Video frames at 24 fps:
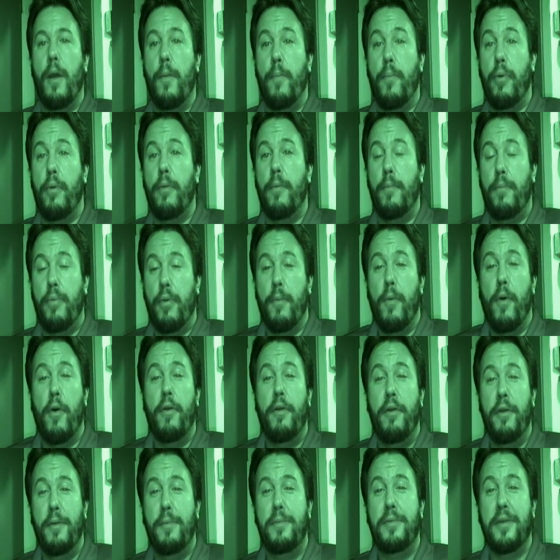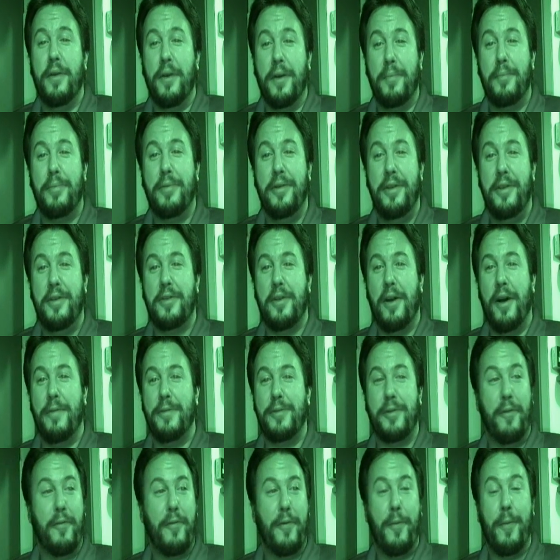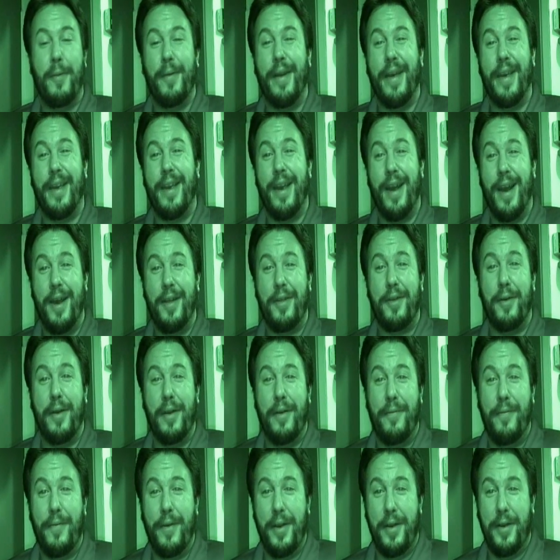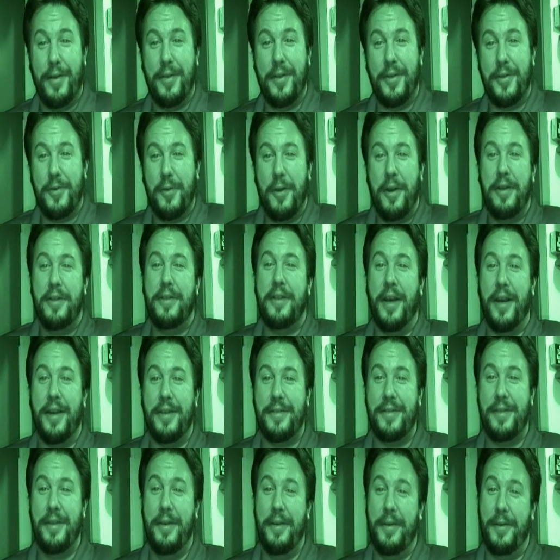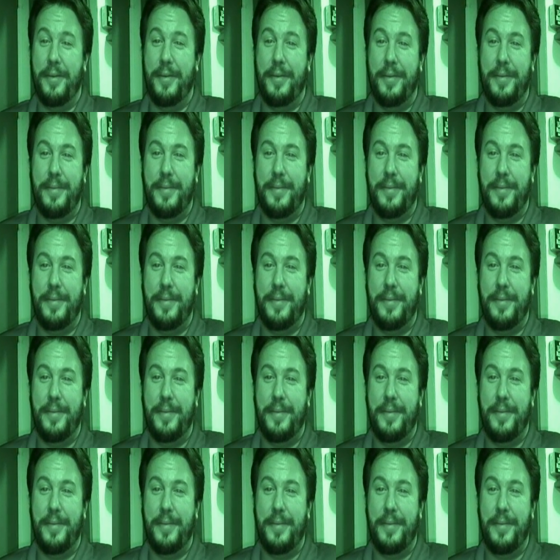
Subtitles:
They promoted him to police officer. From what I gather, he failed the drug test too.